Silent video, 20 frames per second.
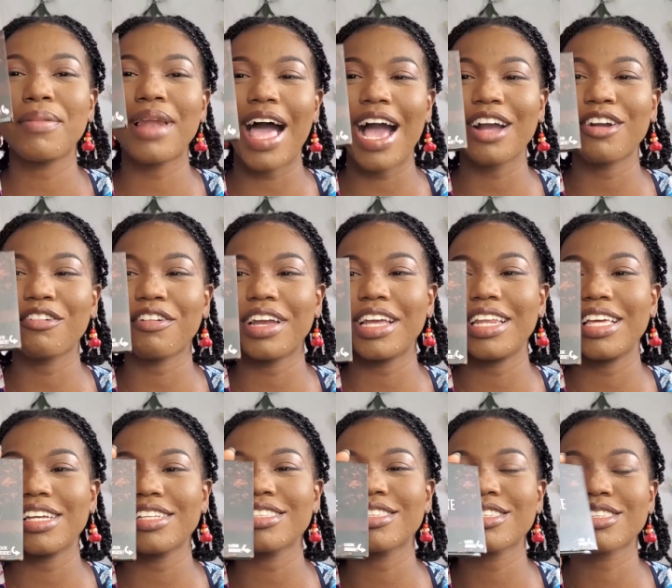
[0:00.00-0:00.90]
Black
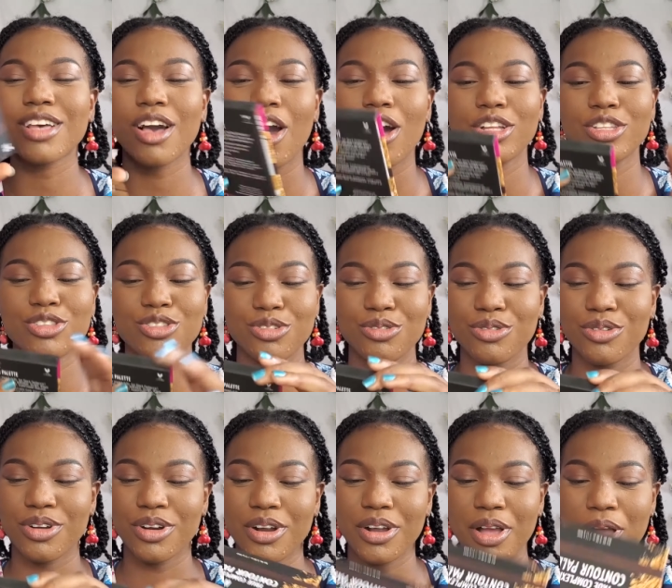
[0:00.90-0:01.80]
Radiance
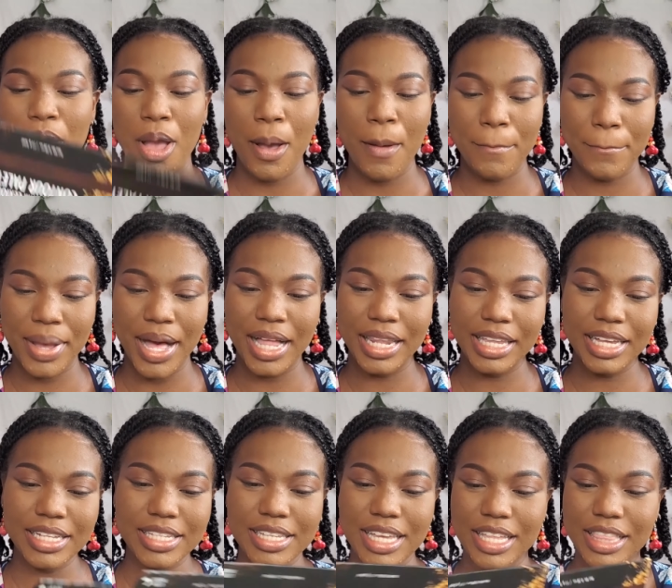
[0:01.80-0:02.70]
contour
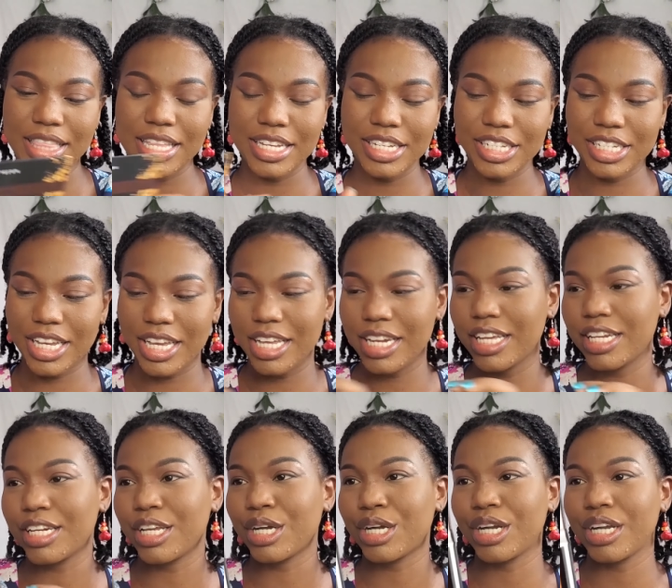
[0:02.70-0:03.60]
palette in the shade
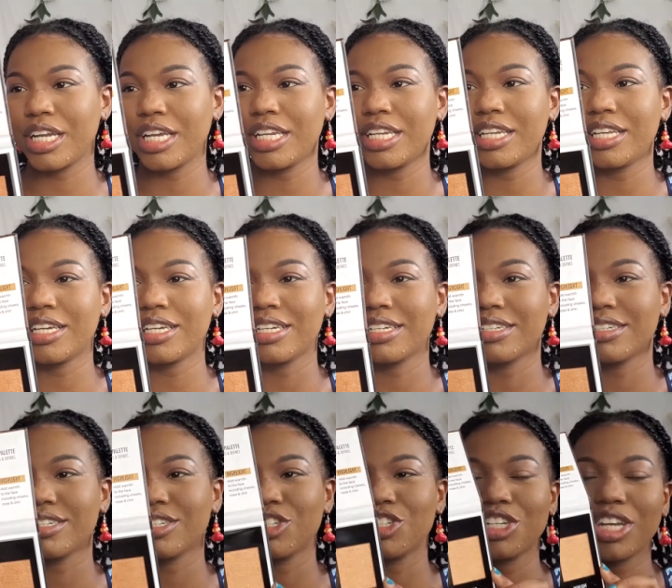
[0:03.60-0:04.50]
dark
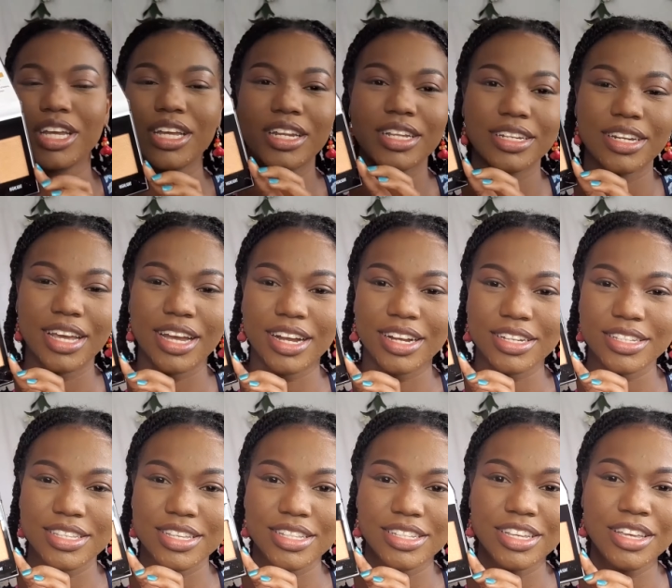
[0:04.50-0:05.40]

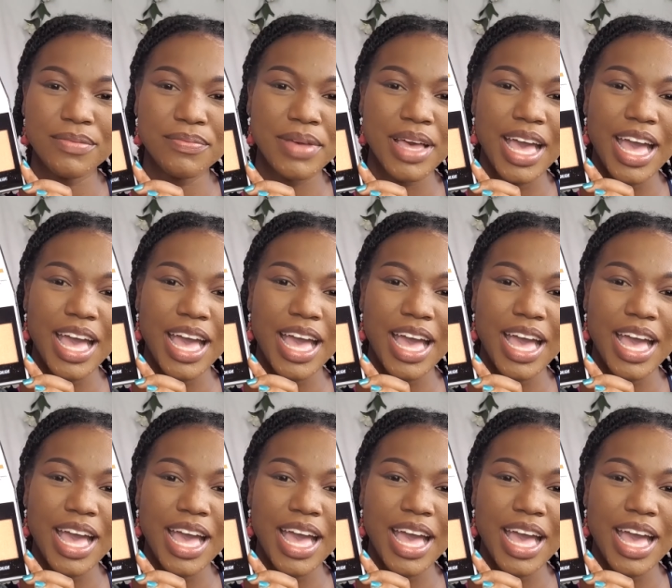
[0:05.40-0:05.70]
to deep.